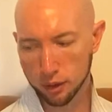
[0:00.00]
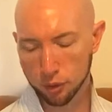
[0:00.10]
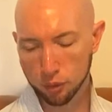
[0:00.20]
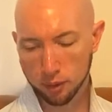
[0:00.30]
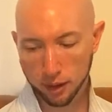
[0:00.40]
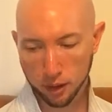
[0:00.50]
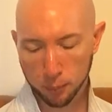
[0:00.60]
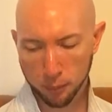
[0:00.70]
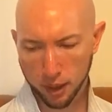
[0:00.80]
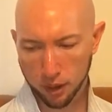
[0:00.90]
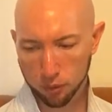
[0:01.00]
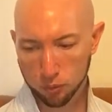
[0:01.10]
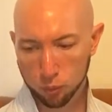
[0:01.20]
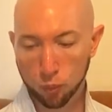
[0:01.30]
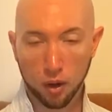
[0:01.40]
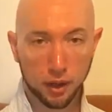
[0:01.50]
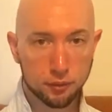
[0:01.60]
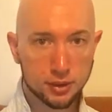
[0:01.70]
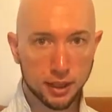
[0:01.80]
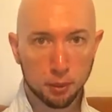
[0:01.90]
you think about what
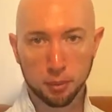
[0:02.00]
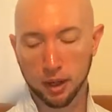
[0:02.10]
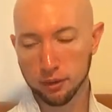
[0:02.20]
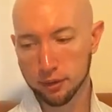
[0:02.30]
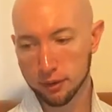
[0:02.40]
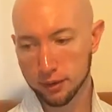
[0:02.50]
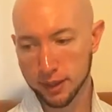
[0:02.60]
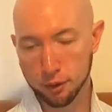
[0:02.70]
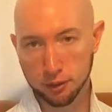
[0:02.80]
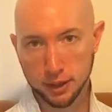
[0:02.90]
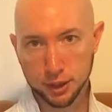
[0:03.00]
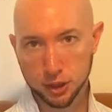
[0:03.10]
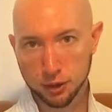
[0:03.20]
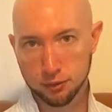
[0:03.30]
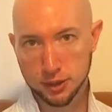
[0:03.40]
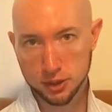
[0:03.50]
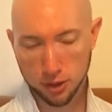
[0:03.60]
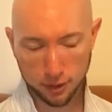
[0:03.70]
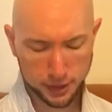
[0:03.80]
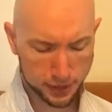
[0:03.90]
I've said about the degradation of
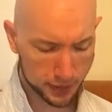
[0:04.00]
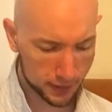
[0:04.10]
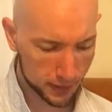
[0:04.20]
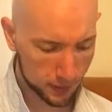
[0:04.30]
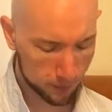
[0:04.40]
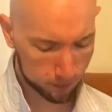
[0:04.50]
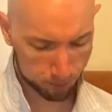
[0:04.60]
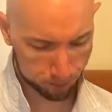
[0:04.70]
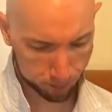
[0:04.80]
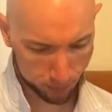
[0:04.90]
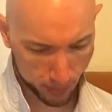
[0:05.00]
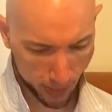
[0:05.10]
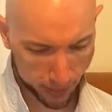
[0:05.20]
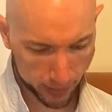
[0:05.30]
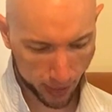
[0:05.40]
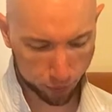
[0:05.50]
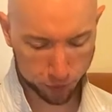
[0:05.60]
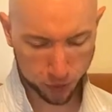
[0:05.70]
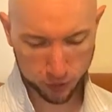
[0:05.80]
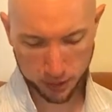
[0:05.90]
society and how
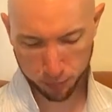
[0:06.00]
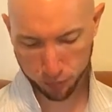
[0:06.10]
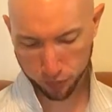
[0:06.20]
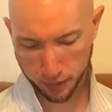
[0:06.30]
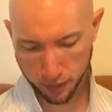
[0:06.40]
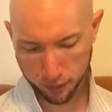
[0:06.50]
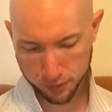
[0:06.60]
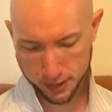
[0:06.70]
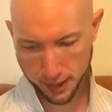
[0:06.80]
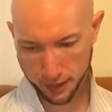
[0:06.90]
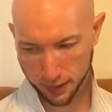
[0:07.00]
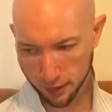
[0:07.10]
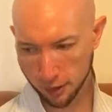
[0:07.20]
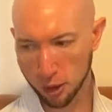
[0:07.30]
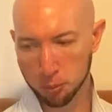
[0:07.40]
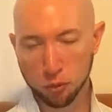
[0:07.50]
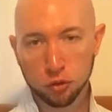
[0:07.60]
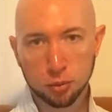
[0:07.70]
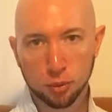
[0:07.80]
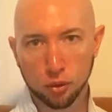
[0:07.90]
Jose Mourinho's sacking at
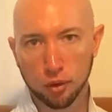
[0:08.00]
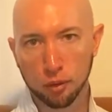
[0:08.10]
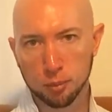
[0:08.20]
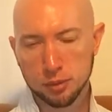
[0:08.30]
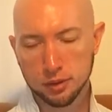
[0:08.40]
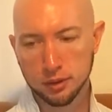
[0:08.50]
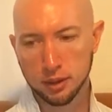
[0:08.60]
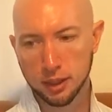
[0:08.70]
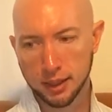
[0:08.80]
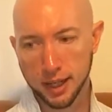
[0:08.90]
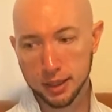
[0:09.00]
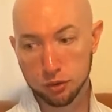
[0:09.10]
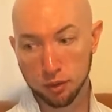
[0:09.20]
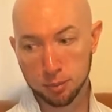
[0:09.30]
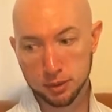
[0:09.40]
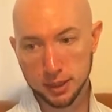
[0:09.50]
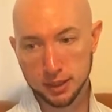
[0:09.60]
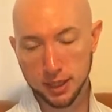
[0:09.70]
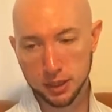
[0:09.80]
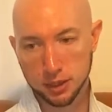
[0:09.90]
multiple clubs is a
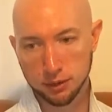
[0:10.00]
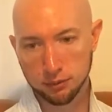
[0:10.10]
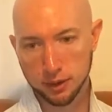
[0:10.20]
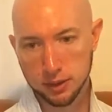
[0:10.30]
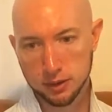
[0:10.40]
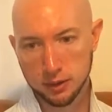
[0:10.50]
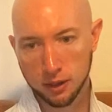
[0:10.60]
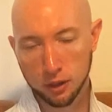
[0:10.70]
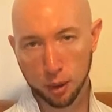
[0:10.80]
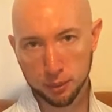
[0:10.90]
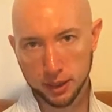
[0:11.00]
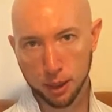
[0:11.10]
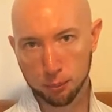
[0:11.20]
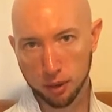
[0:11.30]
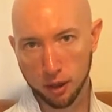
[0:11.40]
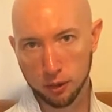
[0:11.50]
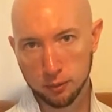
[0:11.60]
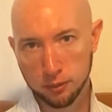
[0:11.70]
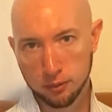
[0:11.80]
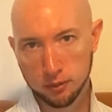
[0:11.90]
representation of this. Comment down below
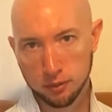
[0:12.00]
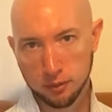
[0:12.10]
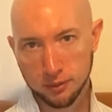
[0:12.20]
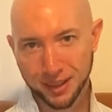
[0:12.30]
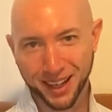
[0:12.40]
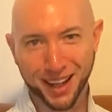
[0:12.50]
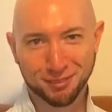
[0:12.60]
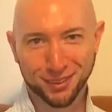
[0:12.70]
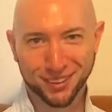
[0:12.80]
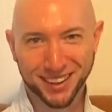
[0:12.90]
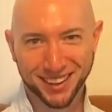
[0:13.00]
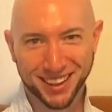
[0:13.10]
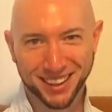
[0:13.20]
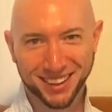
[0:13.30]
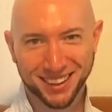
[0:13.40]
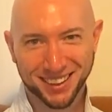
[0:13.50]
and have a great day.